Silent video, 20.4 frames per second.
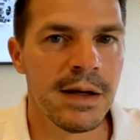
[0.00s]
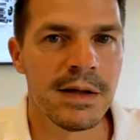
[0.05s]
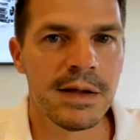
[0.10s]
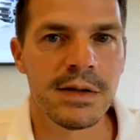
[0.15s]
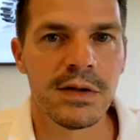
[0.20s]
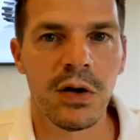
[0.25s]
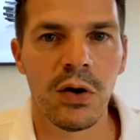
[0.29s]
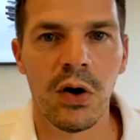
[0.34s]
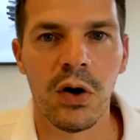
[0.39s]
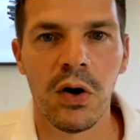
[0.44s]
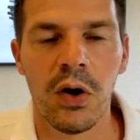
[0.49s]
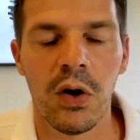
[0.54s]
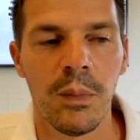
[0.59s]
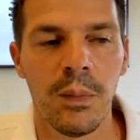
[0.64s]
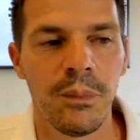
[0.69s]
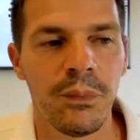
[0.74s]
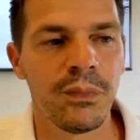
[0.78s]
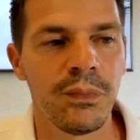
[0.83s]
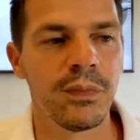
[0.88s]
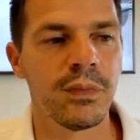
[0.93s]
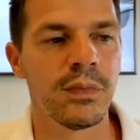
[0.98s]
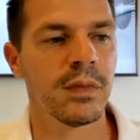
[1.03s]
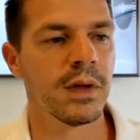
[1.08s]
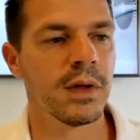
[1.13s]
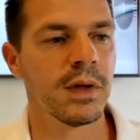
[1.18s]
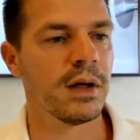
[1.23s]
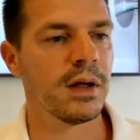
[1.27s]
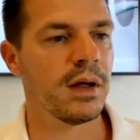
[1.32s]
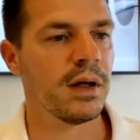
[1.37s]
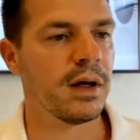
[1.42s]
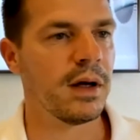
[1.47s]
So
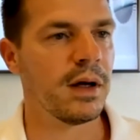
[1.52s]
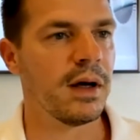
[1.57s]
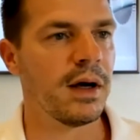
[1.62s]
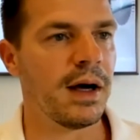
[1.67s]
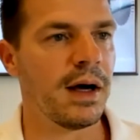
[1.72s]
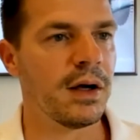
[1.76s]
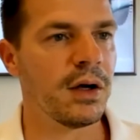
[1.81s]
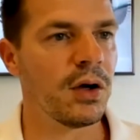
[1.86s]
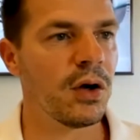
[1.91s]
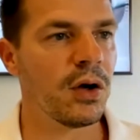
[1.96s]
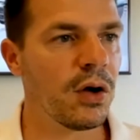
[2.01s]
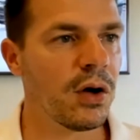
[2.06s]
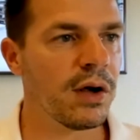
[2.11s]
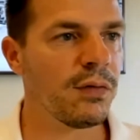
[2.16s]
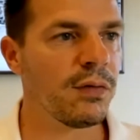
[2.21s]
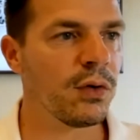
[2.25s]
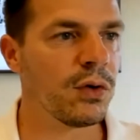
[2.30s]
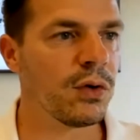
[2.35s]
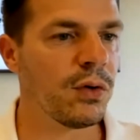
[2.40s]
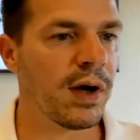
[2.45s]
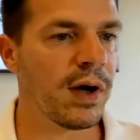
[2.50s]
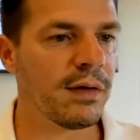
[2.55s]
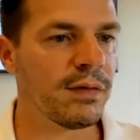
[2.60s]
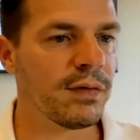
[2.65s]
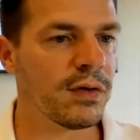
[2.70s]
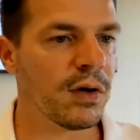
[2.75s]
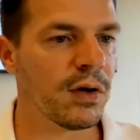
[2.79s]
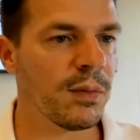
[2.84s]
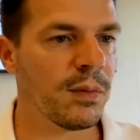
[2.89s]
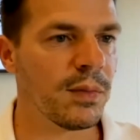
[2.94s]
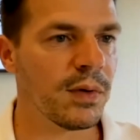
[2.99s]
I don't know if you do have
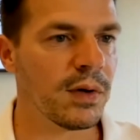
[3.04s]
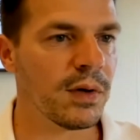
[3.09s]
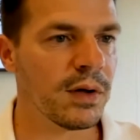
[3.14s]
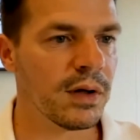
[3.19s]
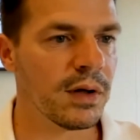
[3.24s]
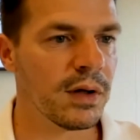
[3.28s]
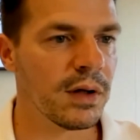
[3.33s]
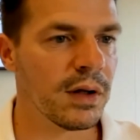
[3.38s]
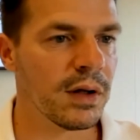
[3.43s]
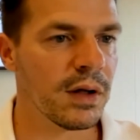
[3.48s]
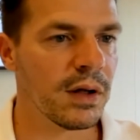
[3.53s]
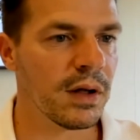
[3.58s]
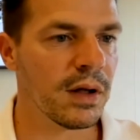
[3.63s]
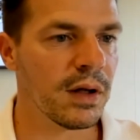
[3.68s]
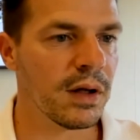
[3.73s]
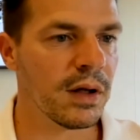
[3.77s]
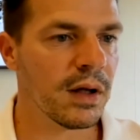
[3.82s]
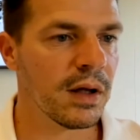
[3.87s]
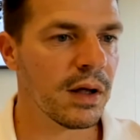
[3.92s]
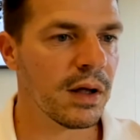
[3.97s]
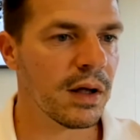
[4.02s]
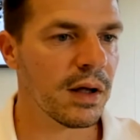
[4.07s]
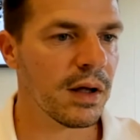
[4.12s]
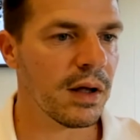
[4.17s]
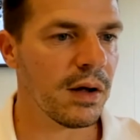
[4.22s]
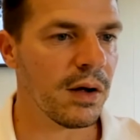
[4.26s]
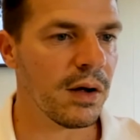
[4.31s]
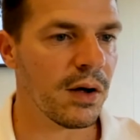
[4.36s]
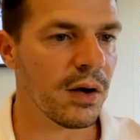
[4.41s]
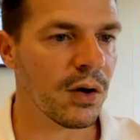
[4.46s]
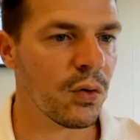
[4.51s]
some
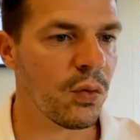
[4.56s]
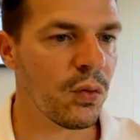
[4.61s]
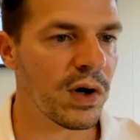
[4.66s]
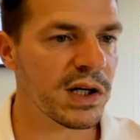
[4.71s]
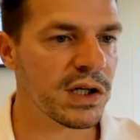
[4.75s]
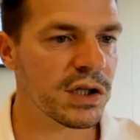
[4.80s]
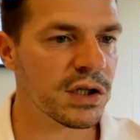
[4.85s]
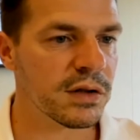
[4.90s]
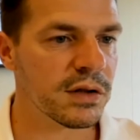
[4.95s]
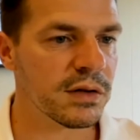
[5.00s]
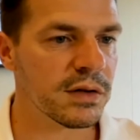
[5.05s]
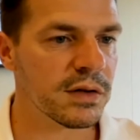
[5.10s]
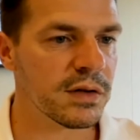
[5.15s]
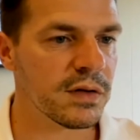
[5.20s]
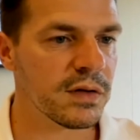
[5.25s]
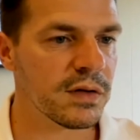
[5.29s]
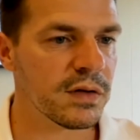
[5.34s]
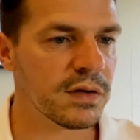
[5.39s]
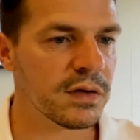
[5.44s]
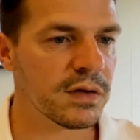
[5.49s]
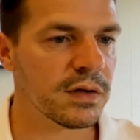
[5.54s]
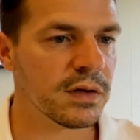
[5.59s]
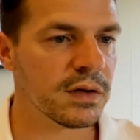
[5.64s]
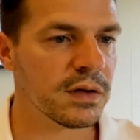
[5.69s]
questions.